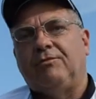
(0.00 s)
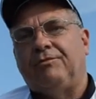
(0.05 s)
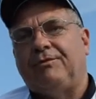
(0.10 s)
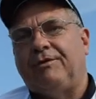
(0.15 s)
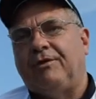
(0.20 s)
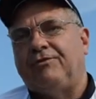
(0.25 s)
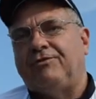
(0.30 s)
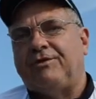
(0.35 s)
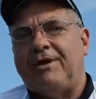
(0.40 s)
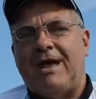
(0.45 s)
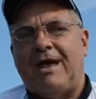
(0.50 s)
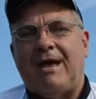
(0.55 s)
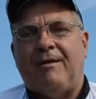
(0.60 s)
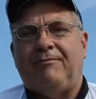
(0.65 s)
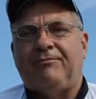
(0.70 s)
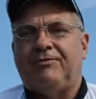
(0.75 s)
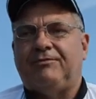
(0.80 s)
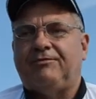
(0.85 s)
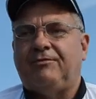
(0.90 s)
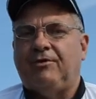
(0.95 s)
There's
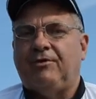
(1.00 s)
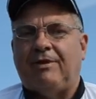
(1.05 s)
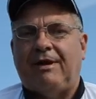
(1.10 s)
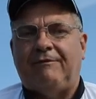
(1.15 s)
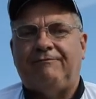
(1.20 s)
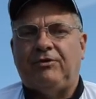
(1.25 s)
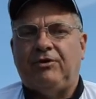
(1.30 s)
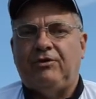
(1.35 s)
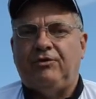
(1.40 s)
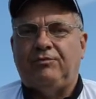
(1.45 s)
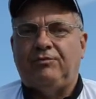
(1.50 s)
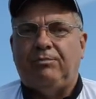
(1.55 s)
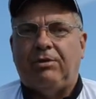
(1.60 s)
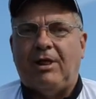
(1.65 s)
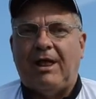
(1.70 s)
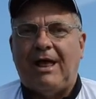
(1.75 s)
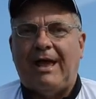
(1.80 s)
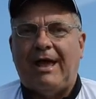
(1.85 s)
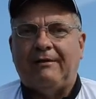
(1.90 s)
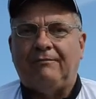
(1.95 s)
times, I've used
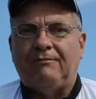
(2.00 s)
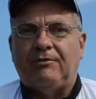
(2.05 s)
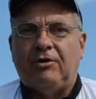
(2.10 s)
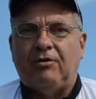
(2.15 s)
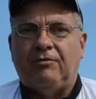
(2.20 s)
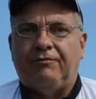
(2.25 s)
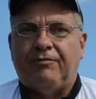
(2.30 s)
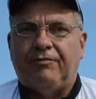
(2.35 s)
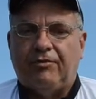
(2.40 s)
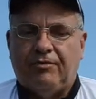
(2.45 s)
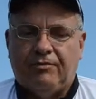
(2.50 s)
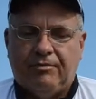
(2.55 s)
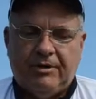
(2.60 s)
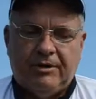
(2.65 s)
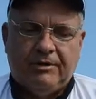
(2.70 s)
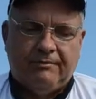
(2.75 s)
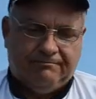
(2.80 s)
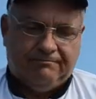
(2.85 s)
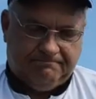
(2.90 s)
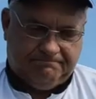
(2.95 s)
black,
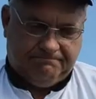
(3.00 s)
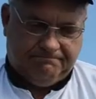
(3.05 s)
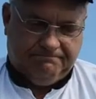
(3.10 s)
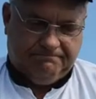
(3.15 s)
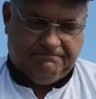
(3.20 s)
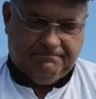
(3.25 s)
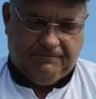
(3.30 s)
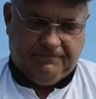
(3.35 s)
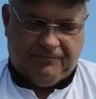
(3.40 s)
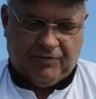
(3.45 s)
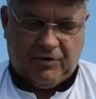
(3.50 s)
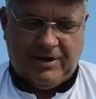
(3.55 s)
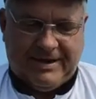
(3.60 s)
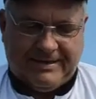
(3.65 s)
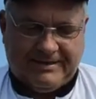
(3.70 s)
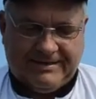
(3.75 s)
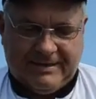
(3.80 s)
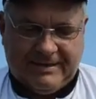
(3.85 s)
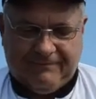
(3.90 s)
for 18